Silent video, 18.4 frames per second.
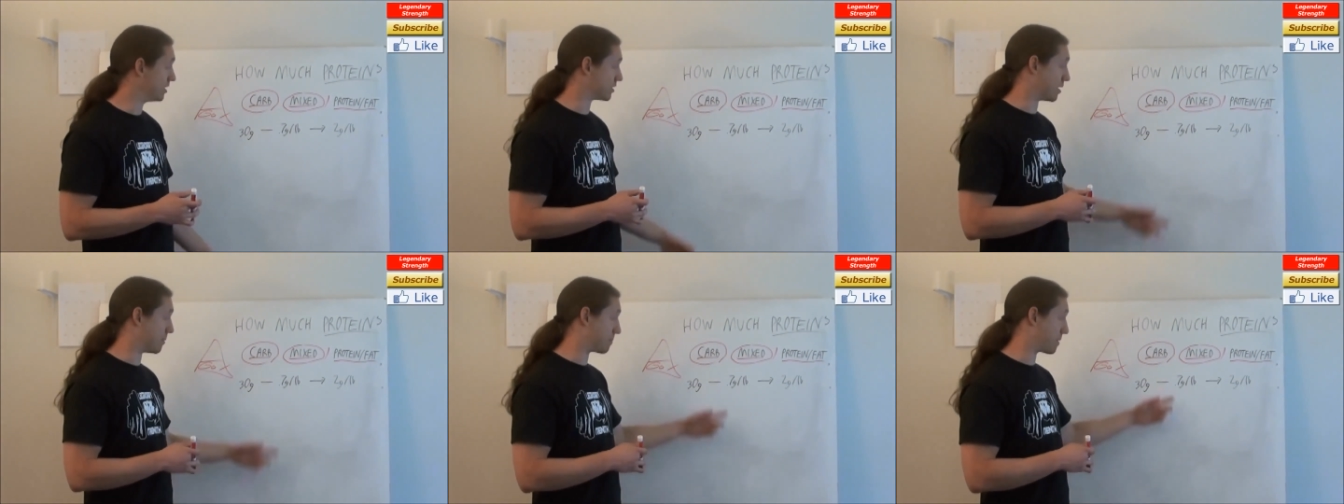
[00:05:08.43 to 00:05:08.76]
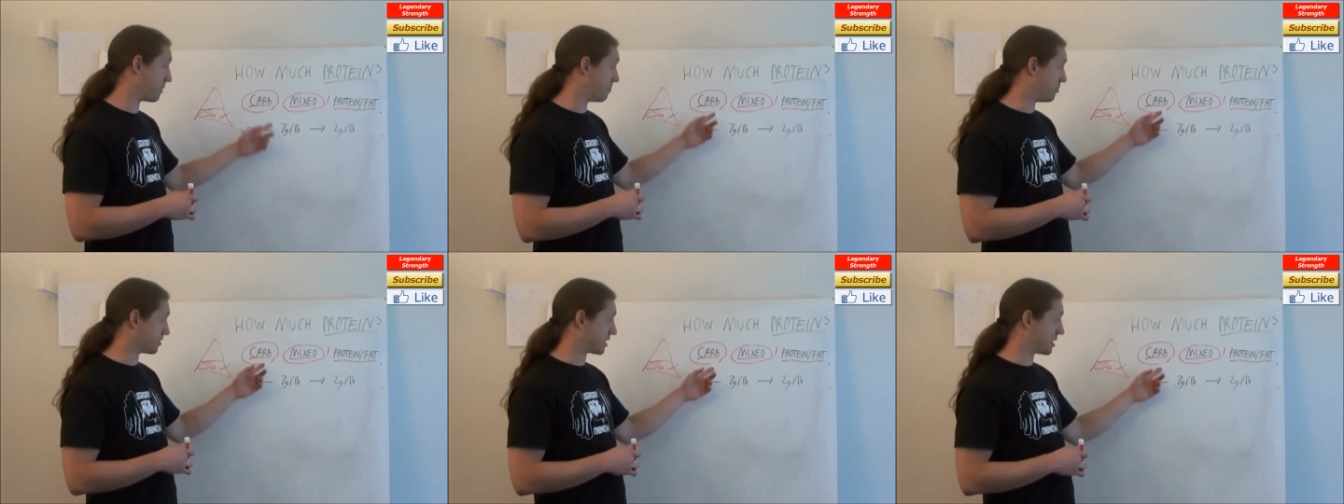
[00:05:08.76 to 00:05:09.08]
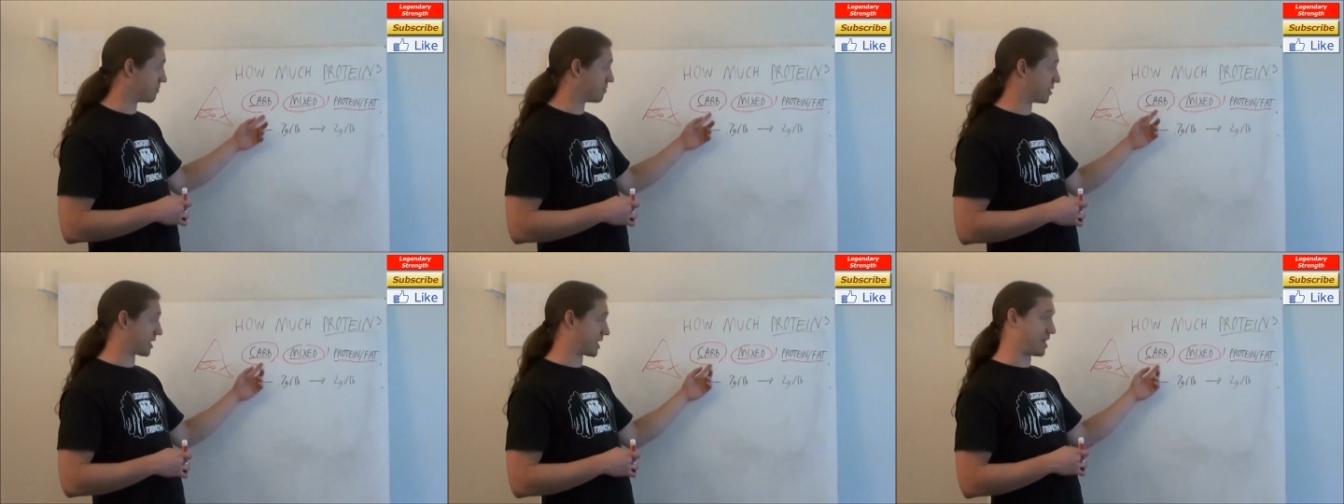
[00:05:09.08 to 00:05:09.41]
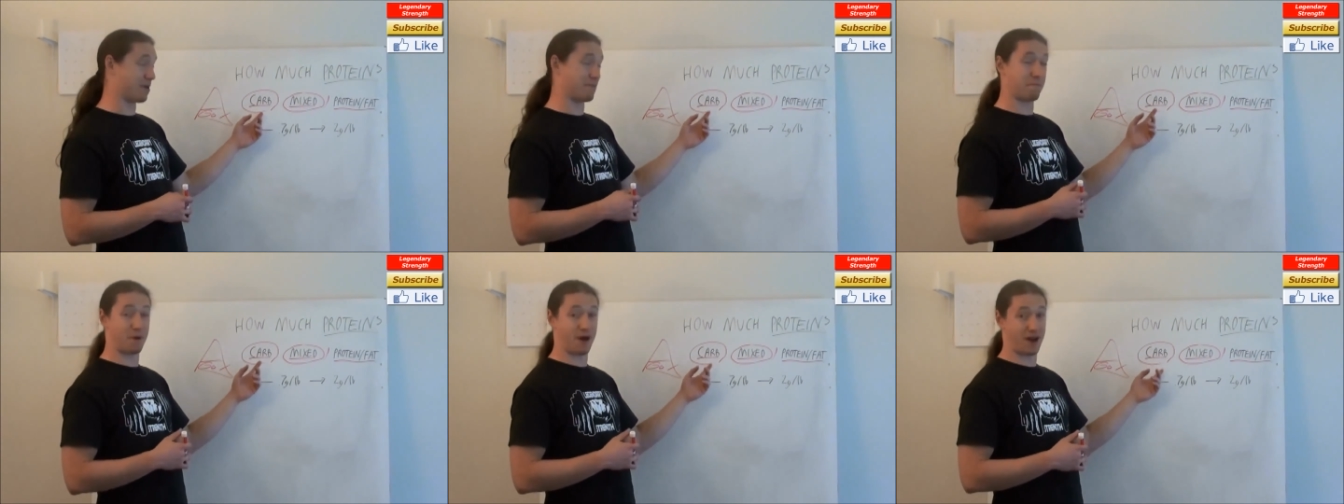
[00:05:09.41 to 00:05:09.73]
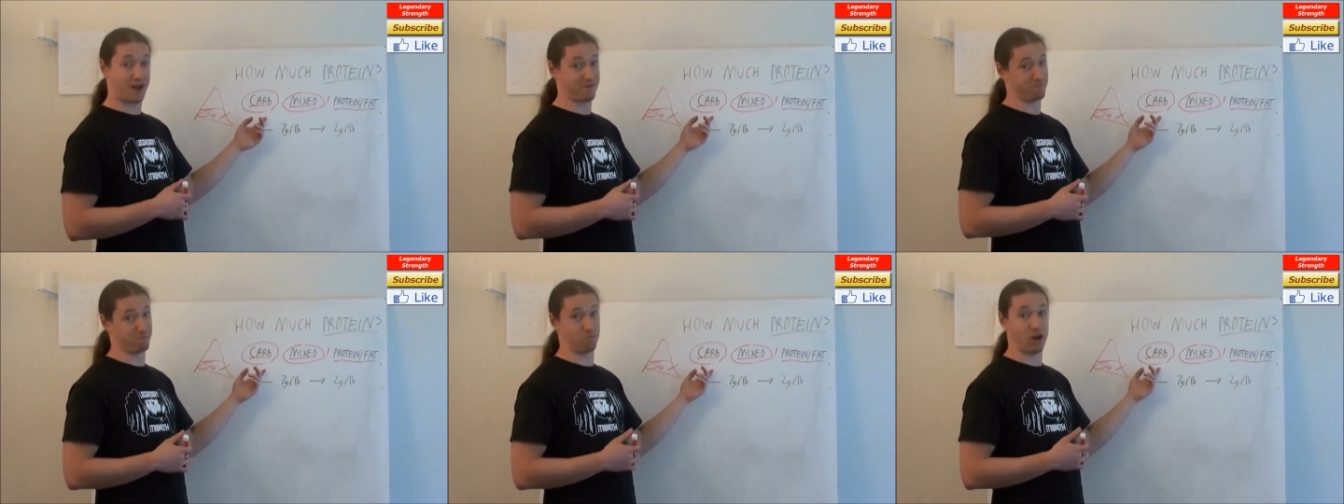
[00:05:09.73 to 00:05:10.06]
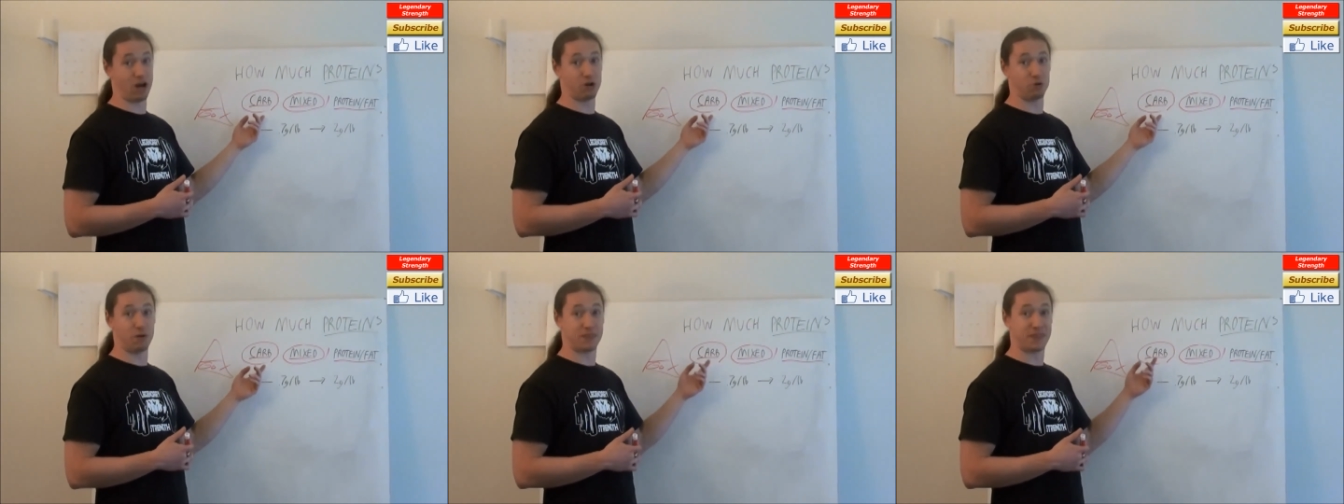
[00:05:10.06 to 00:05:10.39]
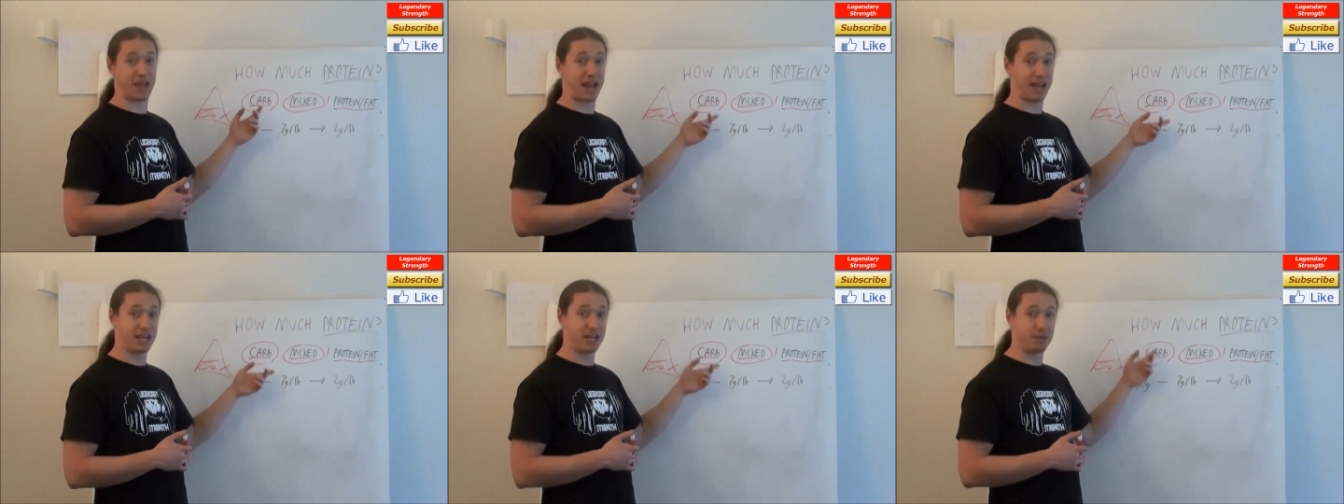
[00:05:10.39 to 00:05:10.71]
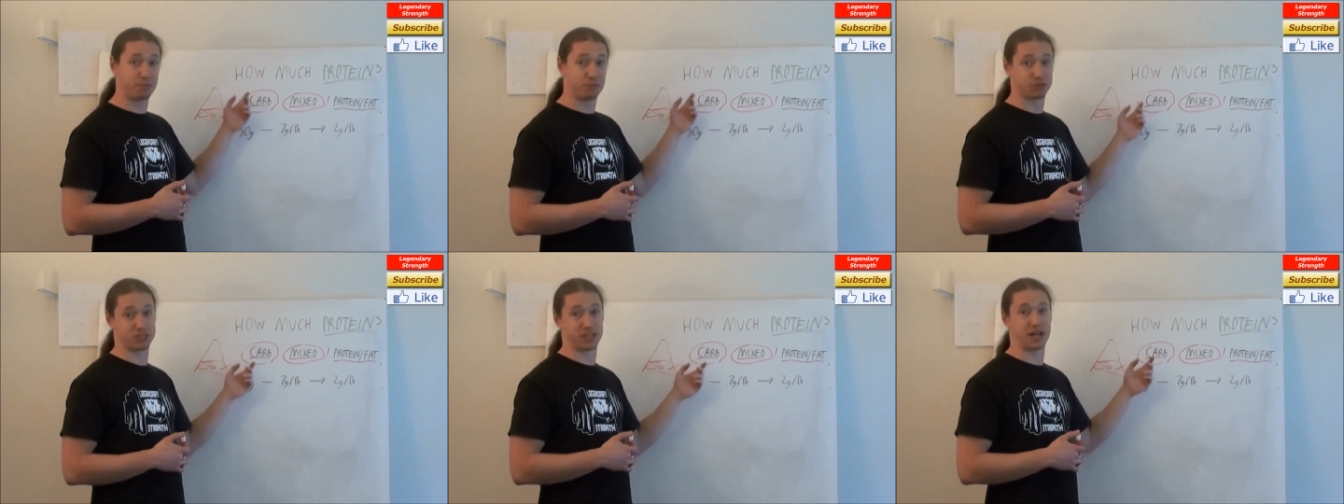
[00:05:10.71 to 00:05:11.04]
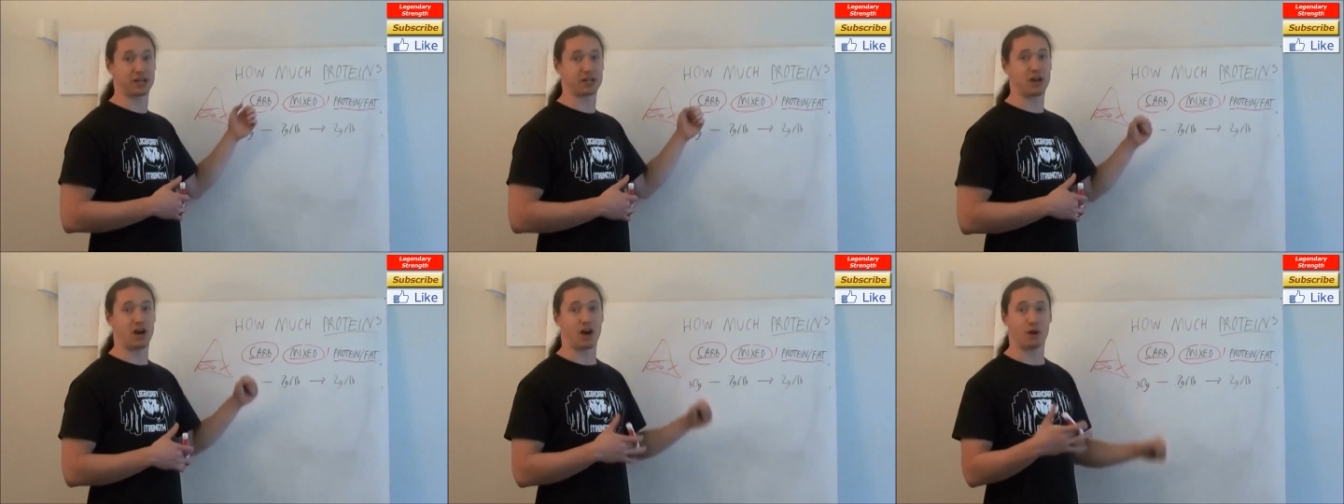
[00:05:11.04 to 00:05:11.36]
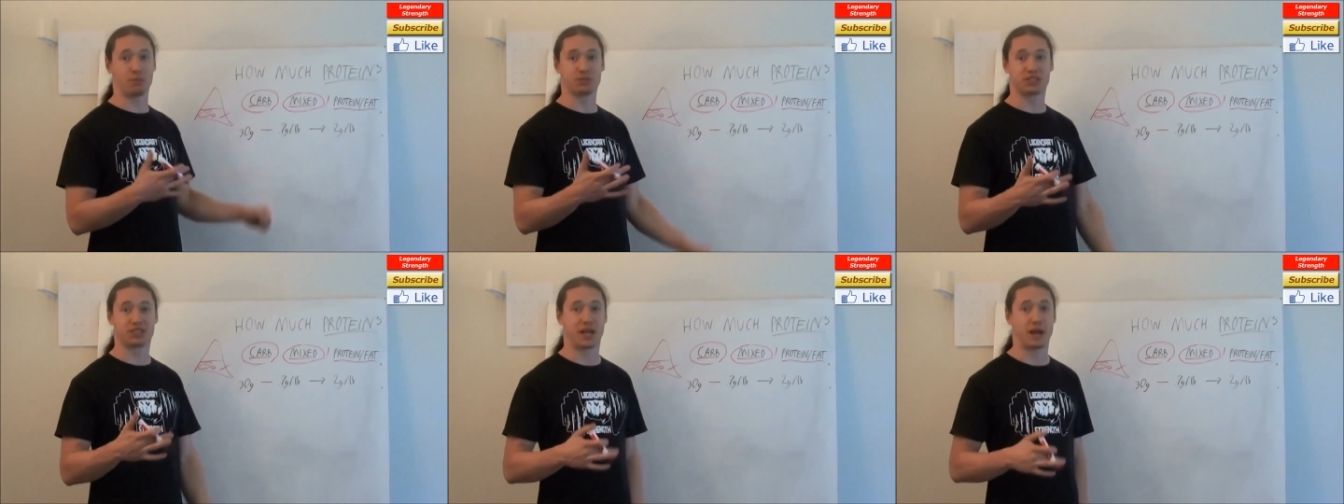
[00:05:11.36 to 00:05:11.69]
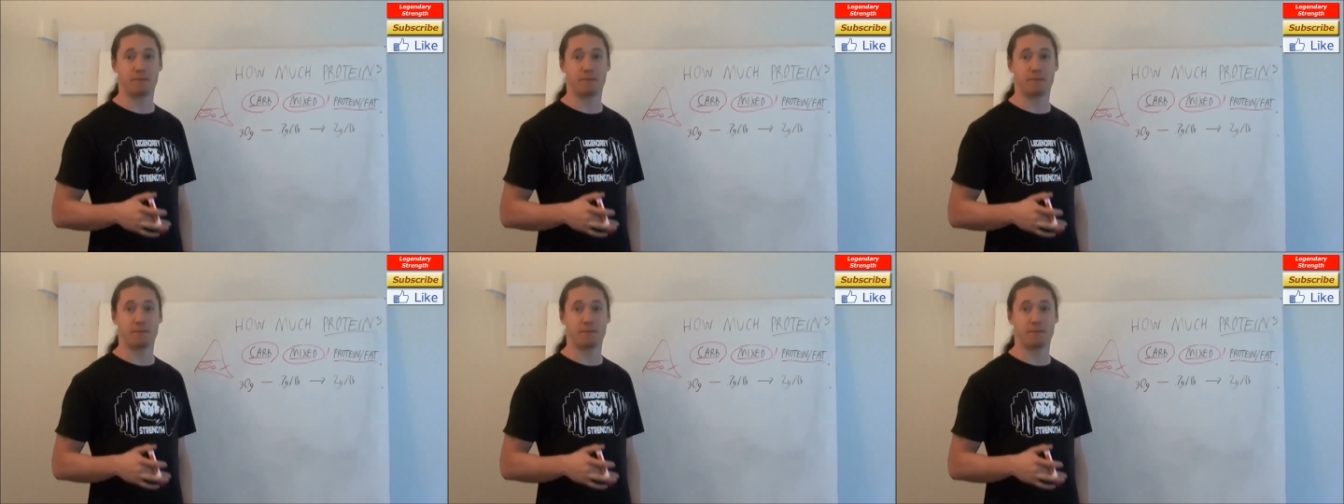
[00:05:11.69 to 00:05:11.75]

Some people seem to get by well with 80% carbs,